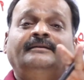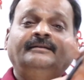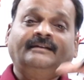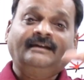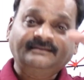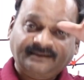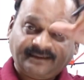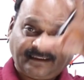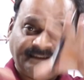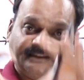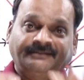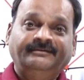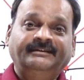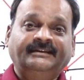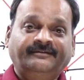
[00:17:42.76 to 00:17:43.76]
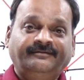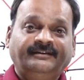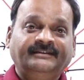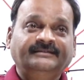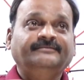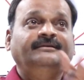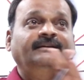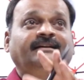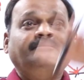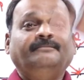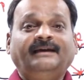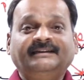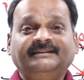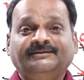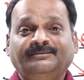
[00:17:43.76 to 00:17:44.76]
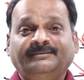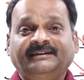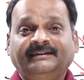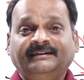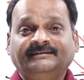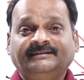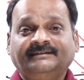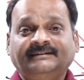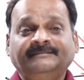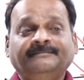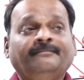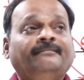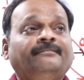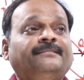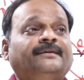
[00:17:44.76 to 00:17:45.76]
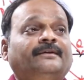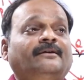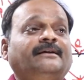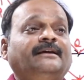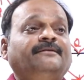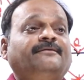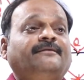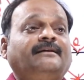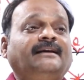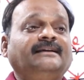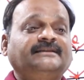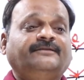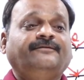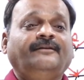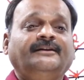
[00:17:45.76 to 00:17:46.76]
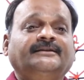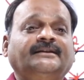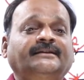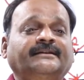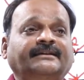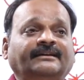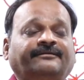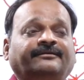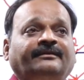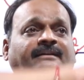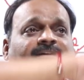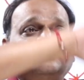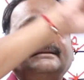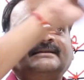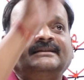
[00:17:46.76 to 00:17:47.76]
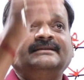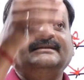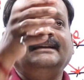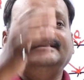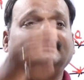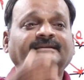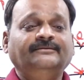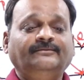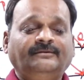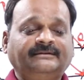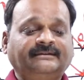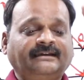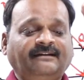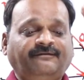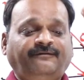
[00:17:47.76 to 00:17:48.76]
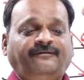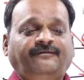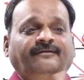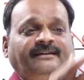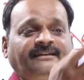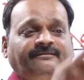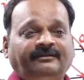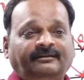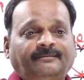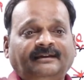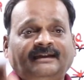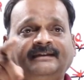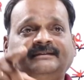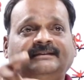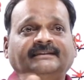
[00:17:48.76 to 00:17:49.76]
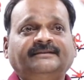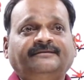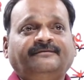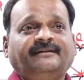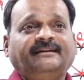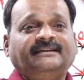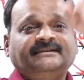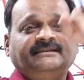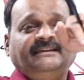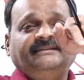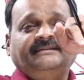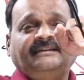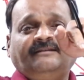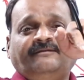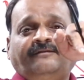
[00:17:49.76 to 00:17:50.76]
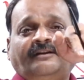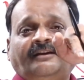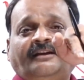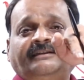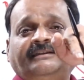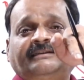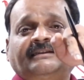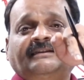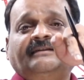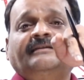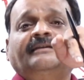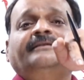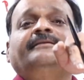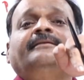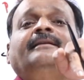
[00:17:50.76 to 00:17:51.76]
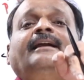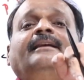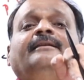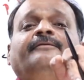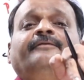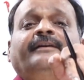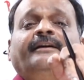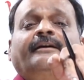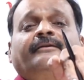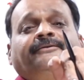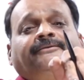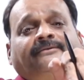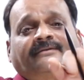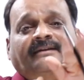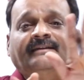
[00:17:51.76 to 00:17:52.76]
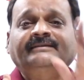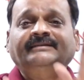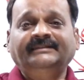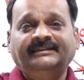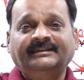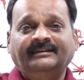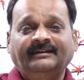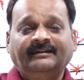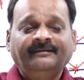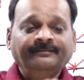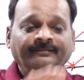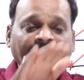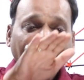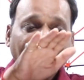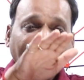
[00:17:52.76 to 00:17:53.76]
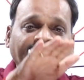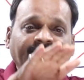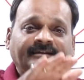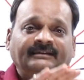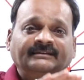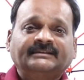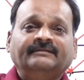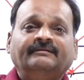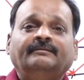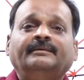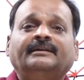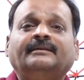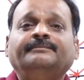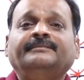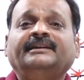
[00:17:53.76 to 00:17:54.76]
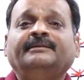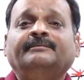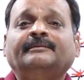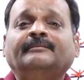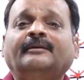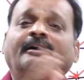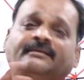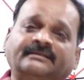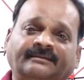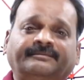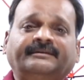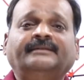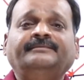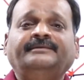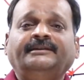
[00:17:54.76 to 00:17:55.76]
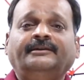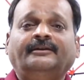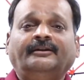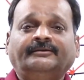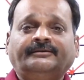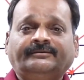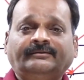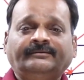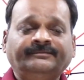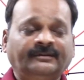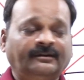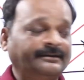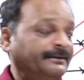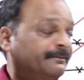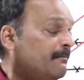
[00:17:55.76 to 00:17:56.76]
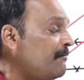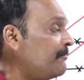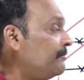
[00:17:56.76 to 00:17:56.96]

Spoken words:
constructive interference, we'll get maximum intensity. Okay, if crest falls on trough, crest is like this, go trough will be like this. If crest and trough fall on each other, they nullify or neutralize each other. Intensity will become minimum or sometimes zero also. Okay,